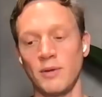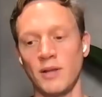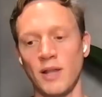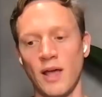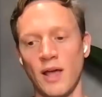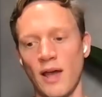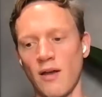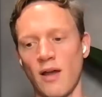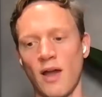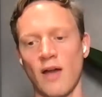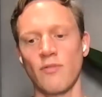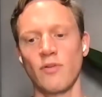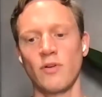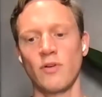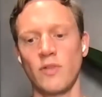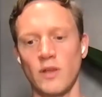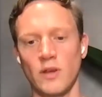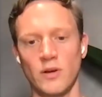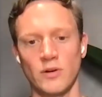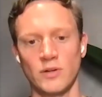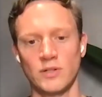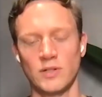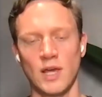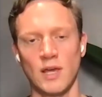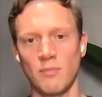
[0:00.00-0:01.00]
I mean, everything
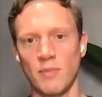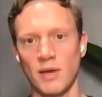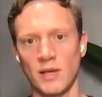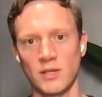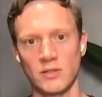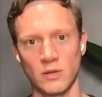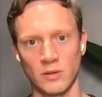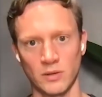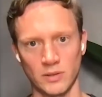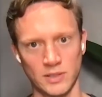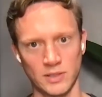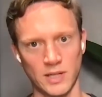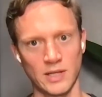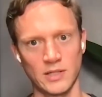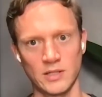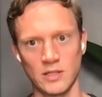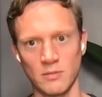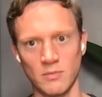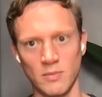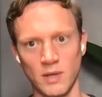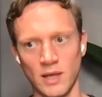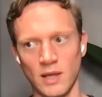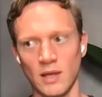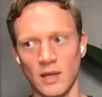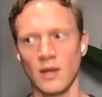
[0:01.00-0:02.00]
you're saying makes total sense to
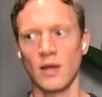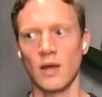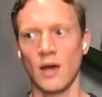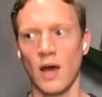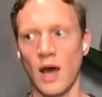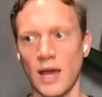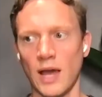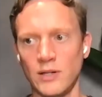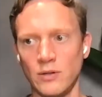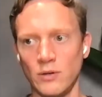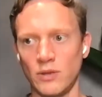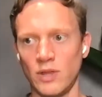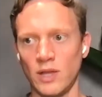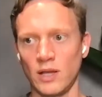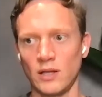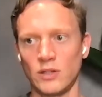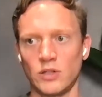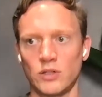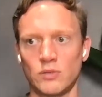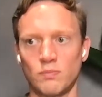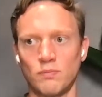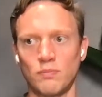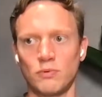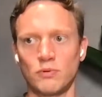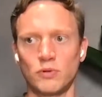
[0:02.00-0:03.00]
me. I do think,
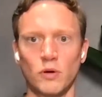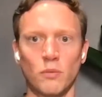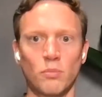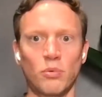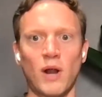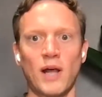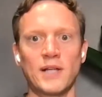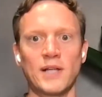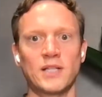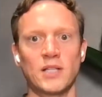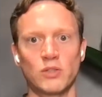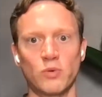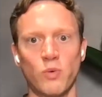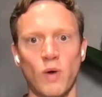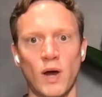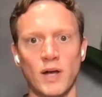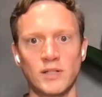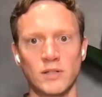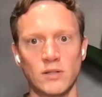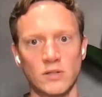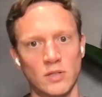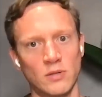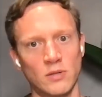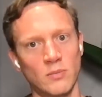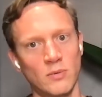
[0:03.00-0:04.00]
just sort of process wise,
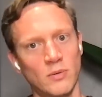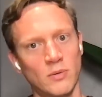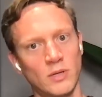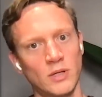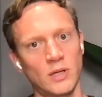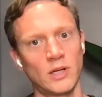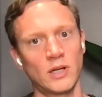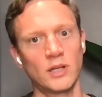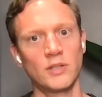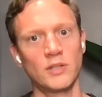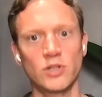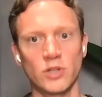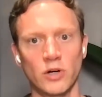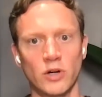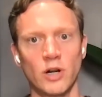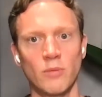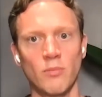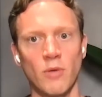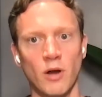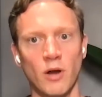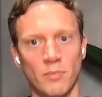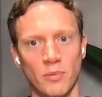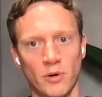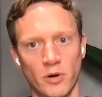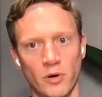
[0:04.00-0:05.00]
there's some concern
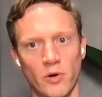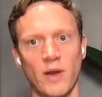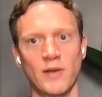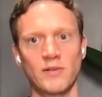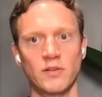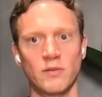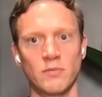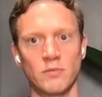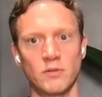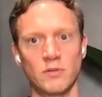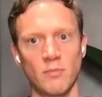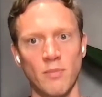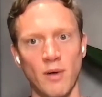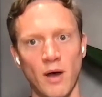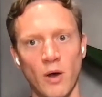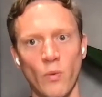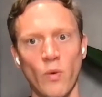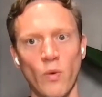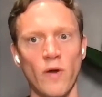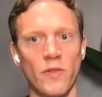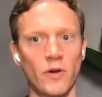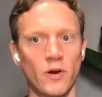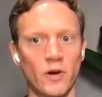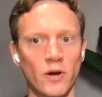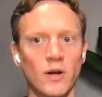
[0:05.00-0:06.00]
among progressives about
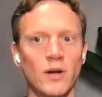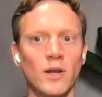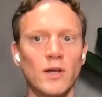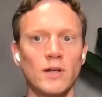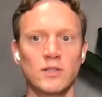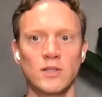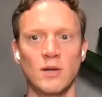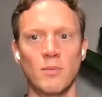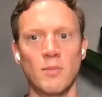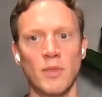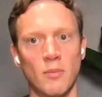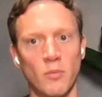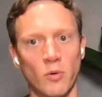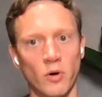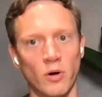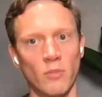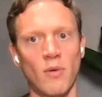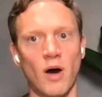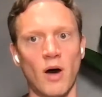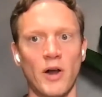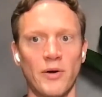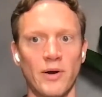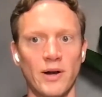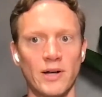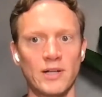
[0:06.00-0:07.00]
whether some of the more
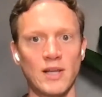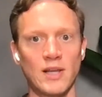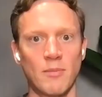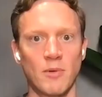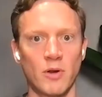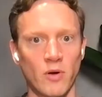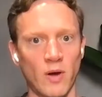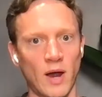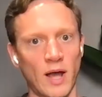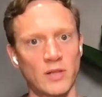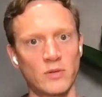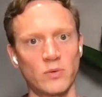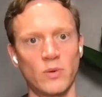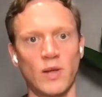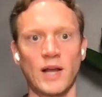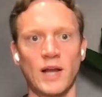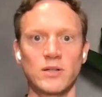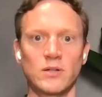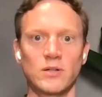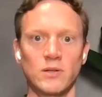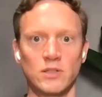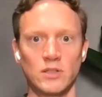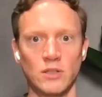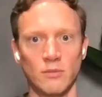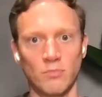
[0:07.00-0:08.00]
moderate Democrats will
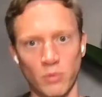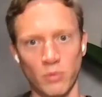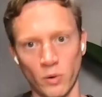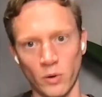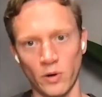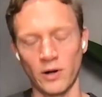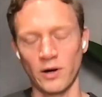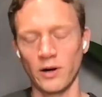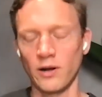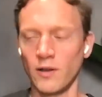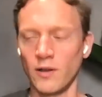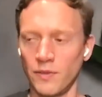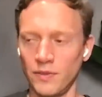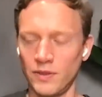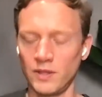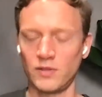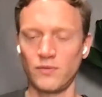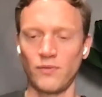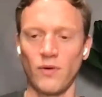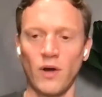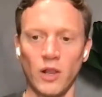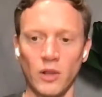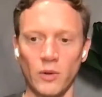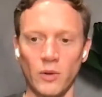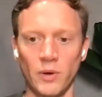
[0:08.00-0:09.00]
actually support this
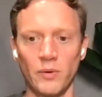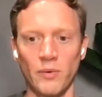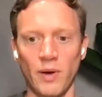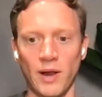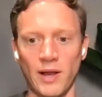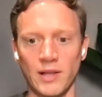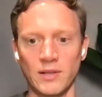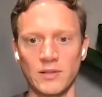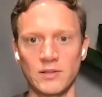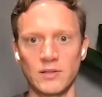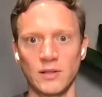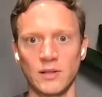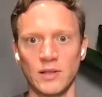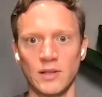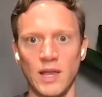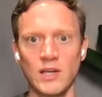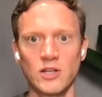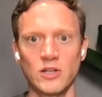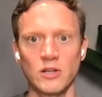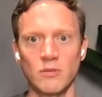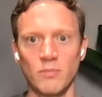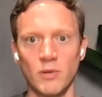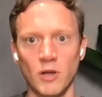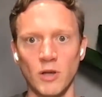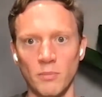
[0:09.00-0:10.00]
follow on
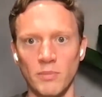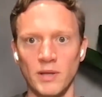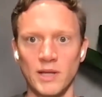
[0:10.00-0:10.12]
reconciliation bill.